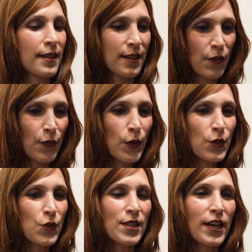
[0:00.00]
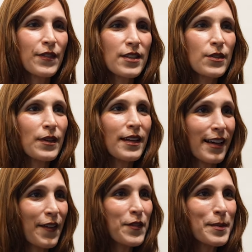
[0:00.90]
You force yourself into an
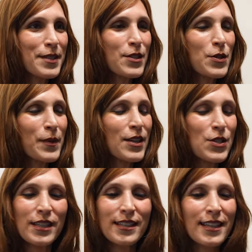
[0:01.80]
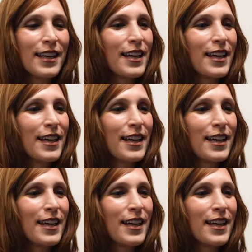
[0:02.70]
uncomfortable situation,